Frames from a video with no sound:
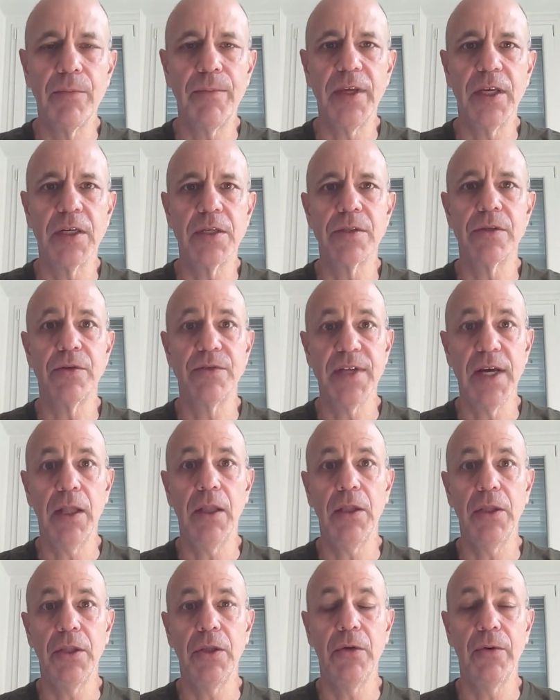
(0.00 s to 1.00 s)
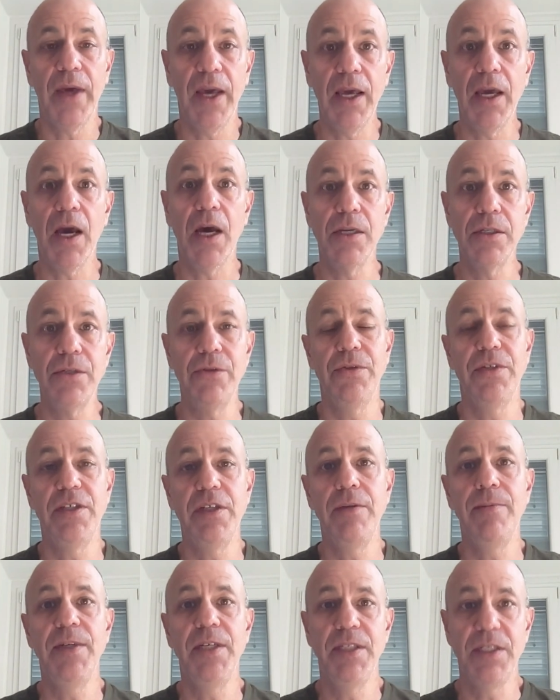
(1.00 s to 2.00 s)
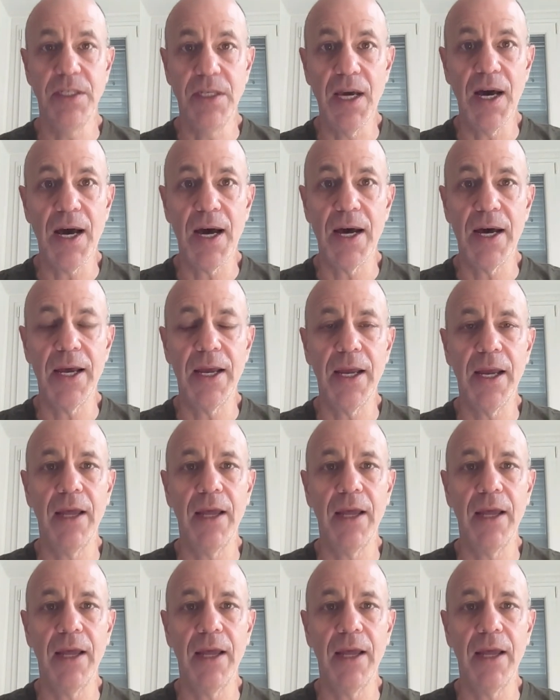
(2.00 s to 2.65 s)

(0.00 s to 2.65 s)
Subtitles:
because they're telling you, hey, I do CBT-I,